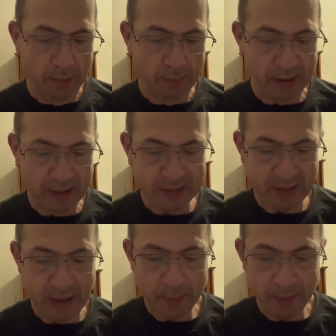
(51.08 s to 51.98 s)
But it has
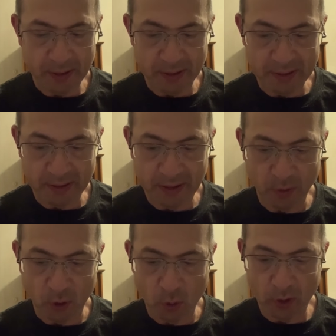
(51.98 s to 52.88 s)
happened unto them
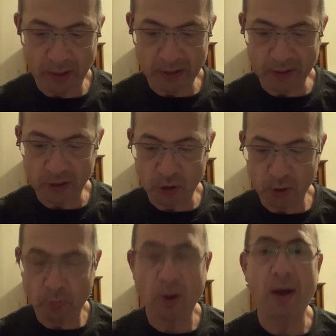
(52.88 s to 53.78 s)
according to the
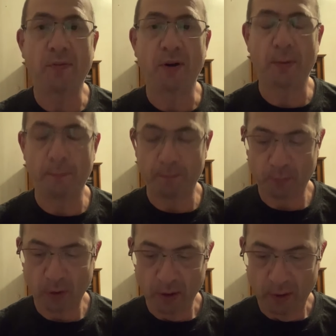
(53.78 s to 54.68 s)
true proverb,
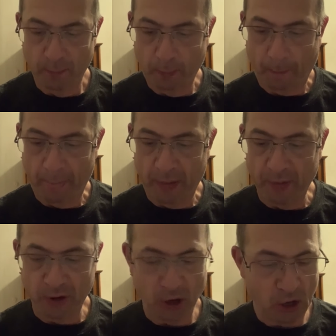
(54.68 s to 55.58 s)

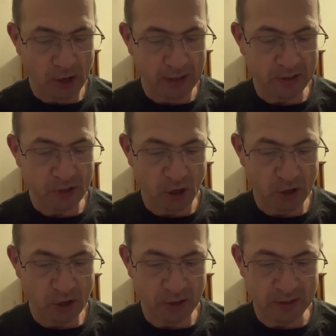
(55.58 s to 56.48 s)
the dog is
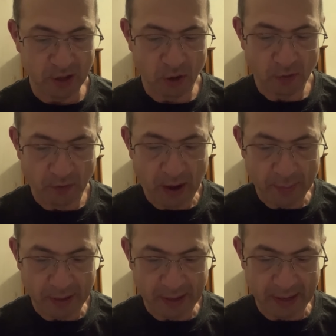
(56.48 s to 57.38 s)
turned to his own
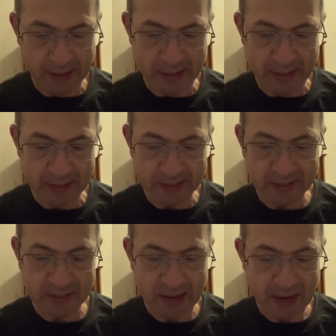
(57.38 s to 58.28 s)
vomit again, and the
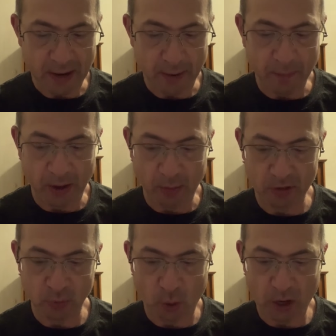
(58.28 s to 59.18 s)
sow that
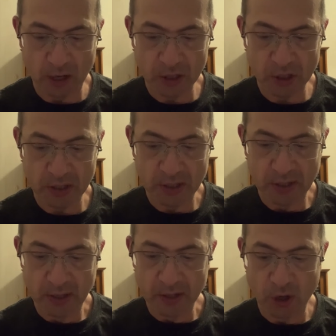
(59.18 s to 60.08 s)
was washed
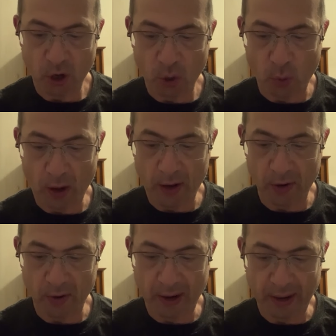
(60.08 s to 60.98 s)
to her
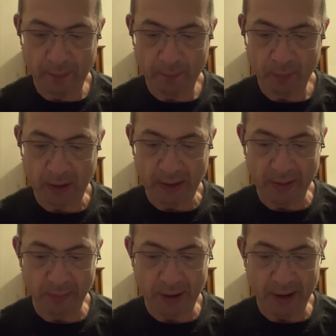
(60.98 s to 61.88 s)
wallowing in
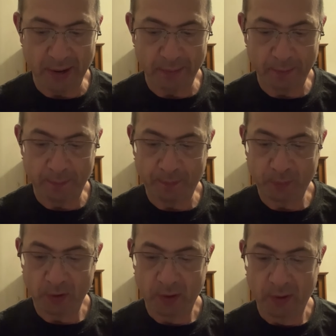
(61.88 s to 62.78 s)
the mire.
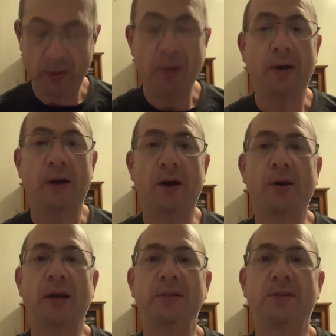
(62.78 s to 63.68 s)
Okay,